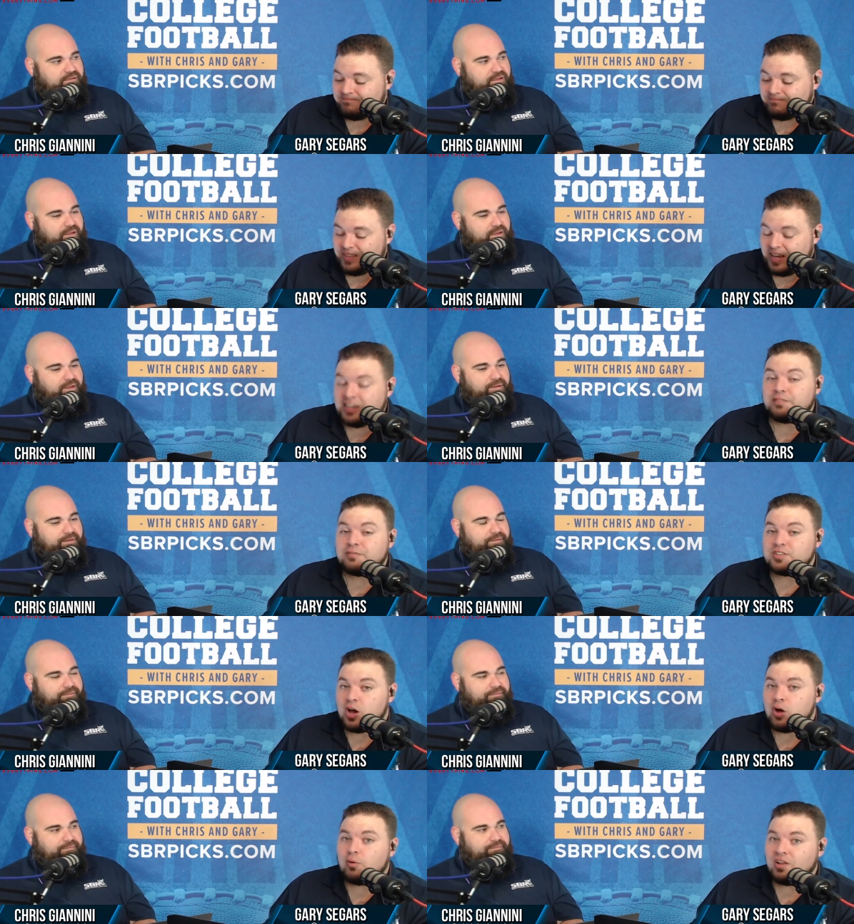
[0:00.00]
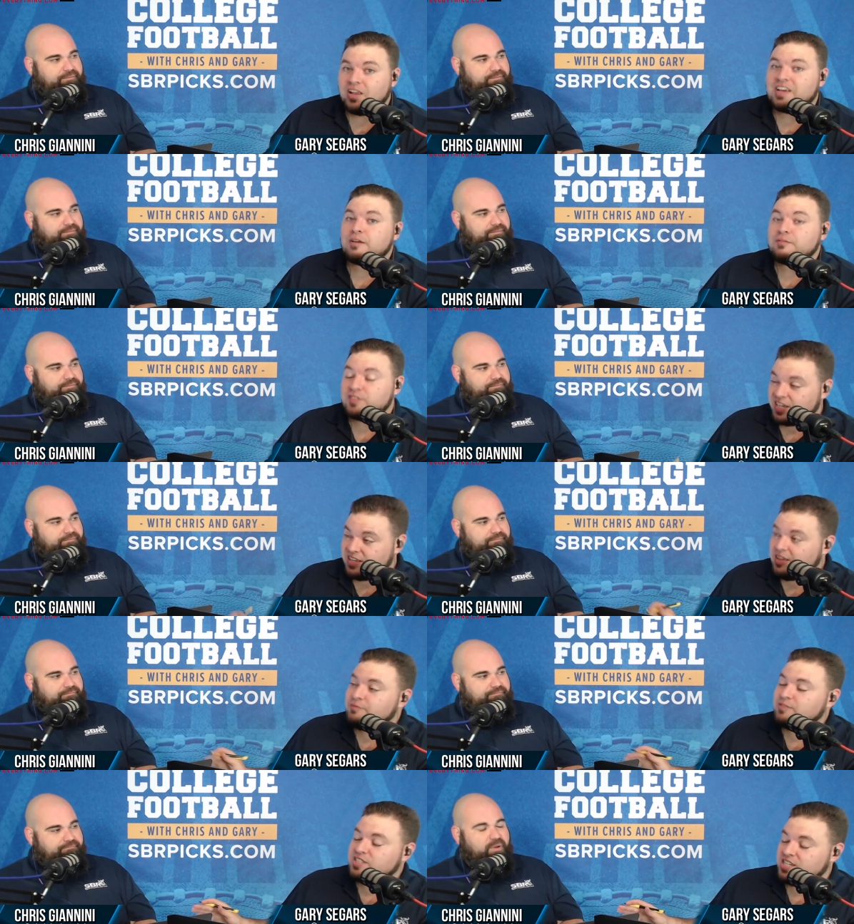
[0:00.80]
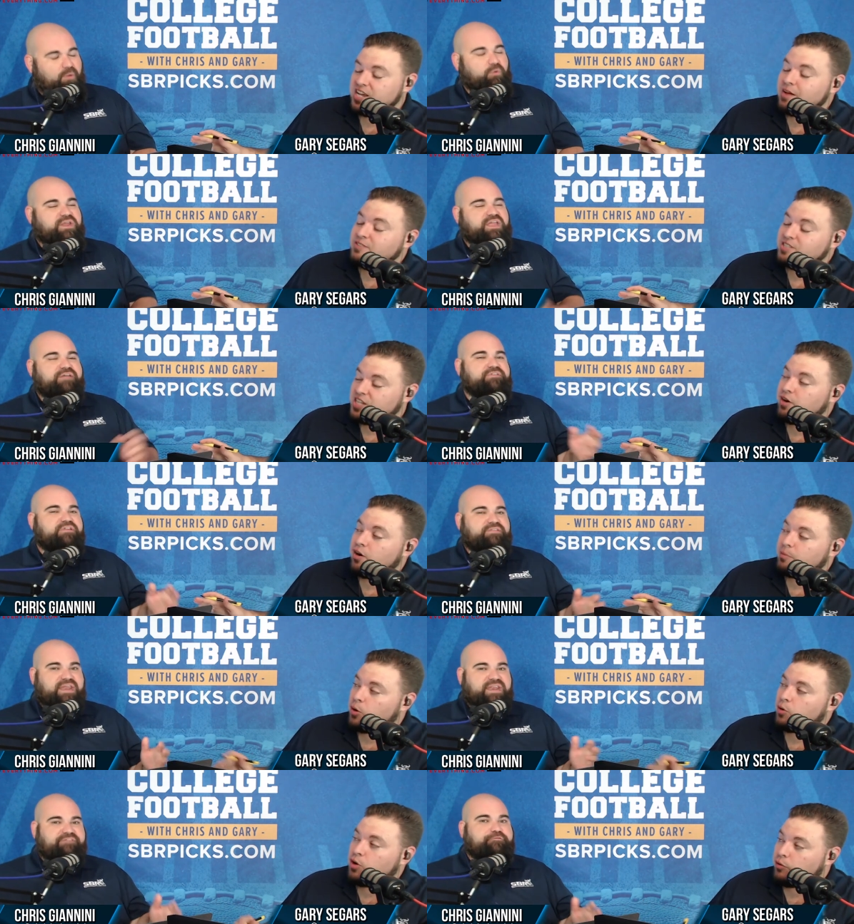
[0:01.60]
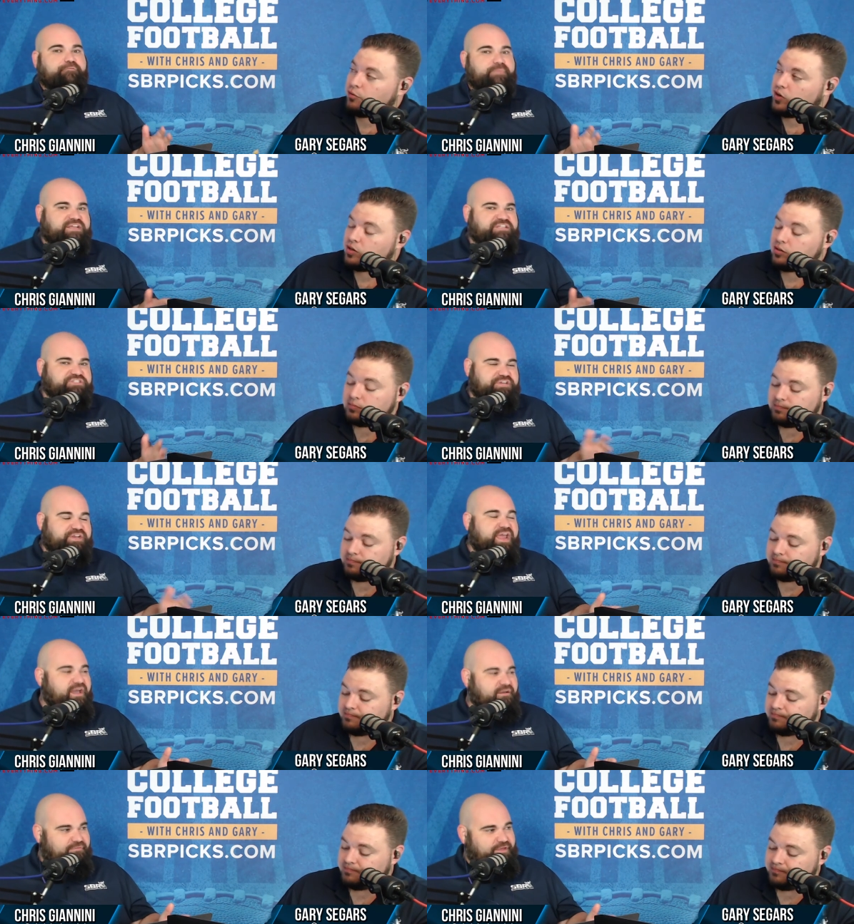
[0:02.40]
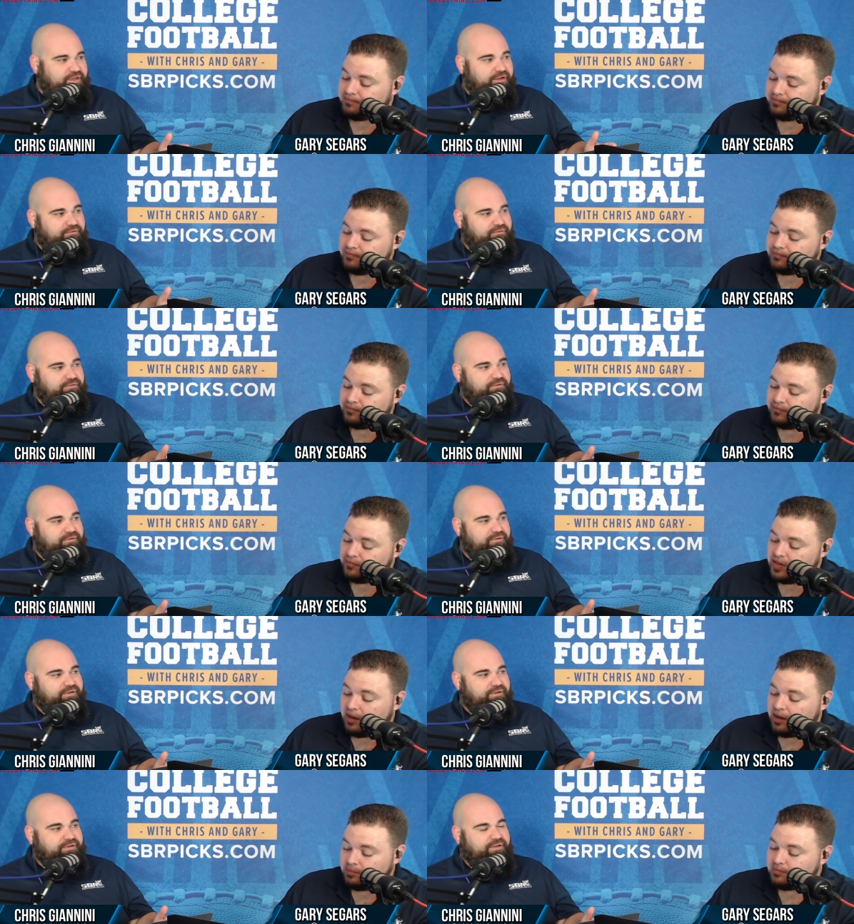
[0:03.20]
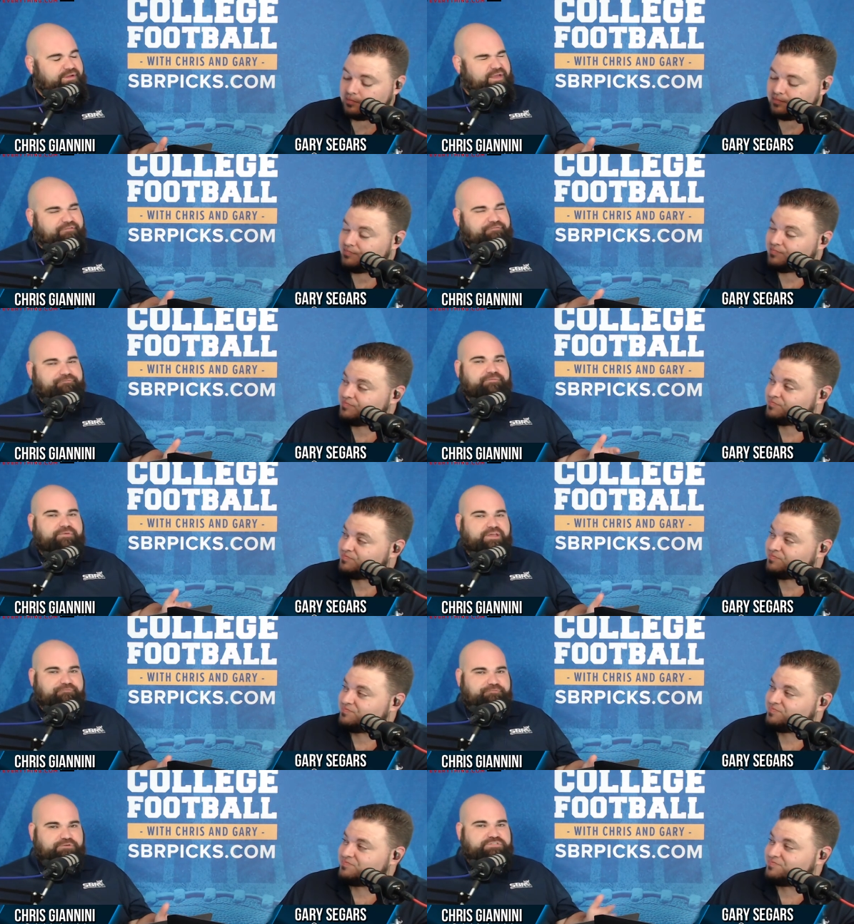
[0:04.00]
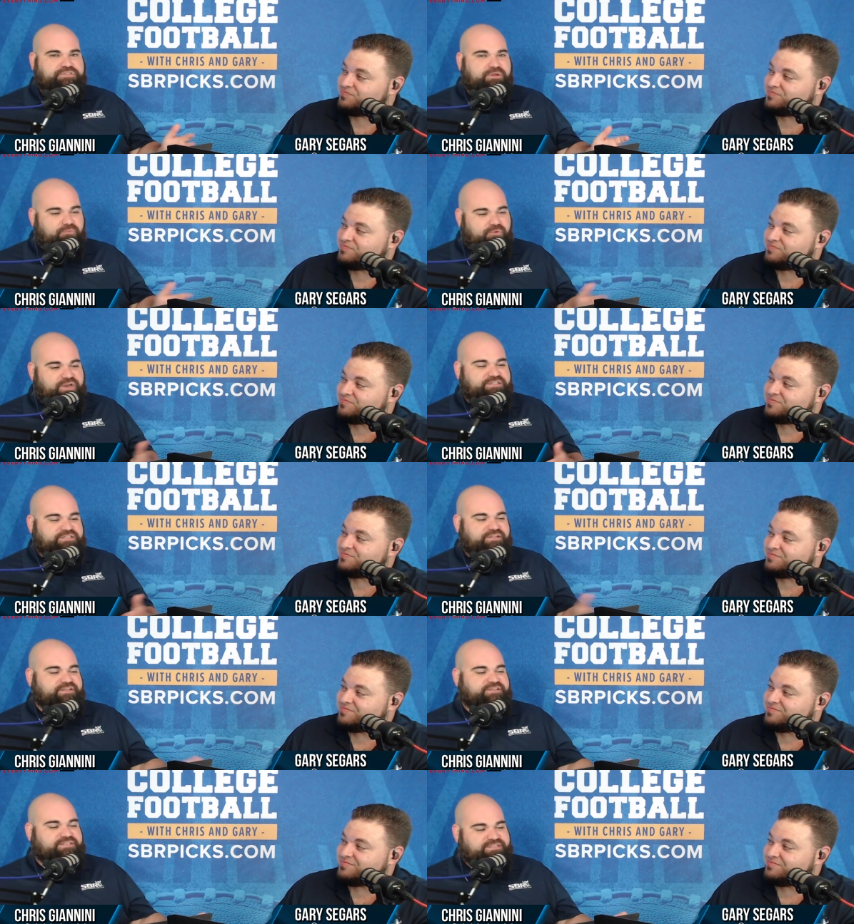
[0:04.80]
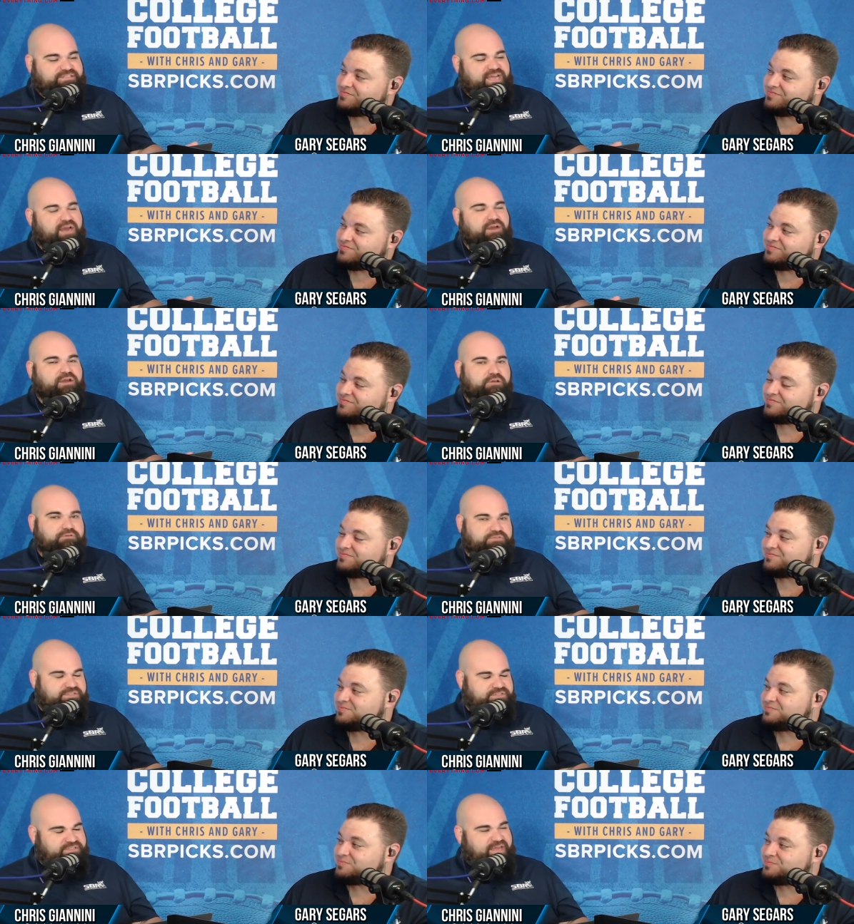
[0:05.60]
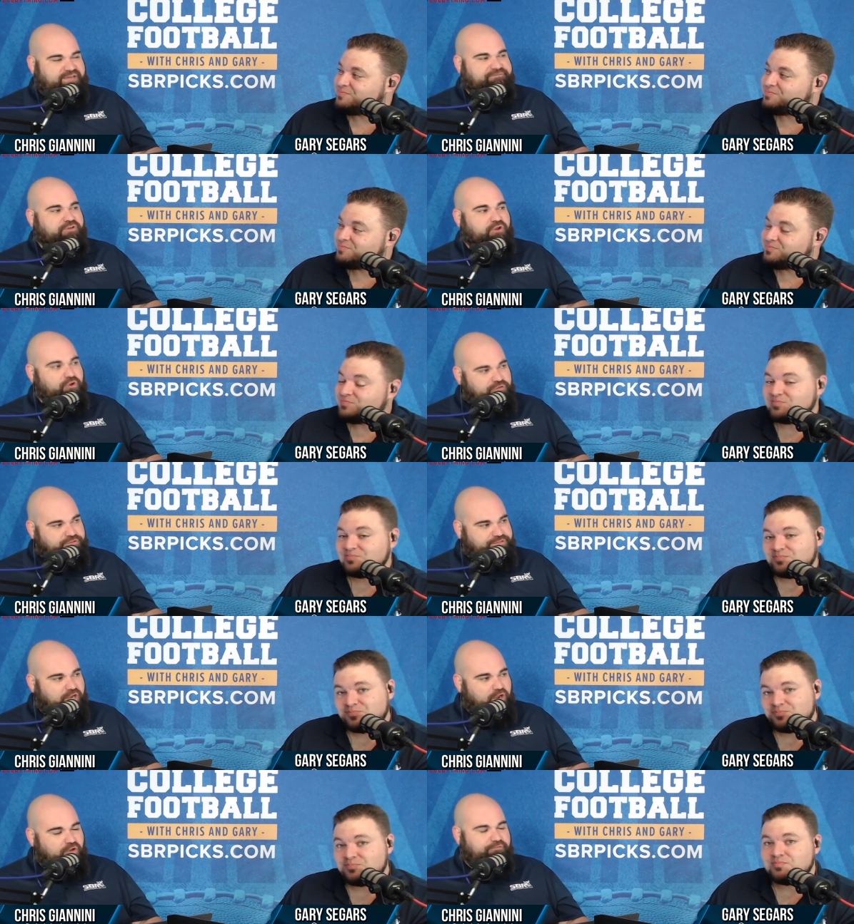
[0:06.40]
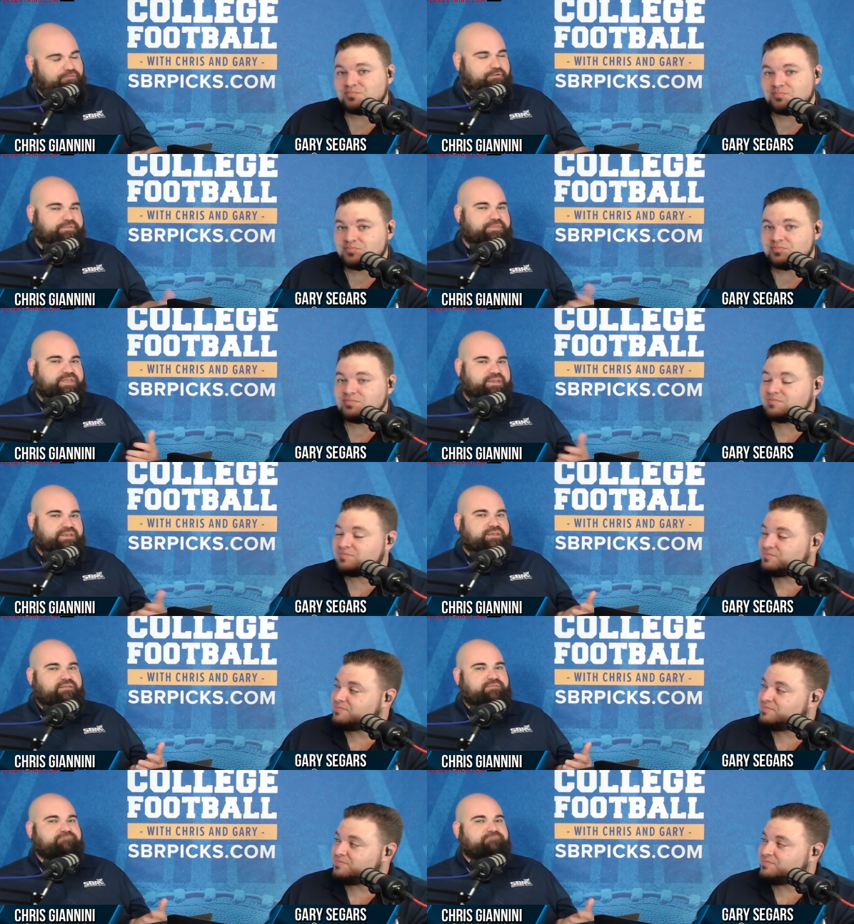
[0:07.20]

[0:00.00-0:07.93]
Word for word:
Speaker 1: and if so, like if the if the But staff we're is giving there, you that over.
Speaker 2: information now, though. Yeah, If if for some reason this entire coaching staff turns over, then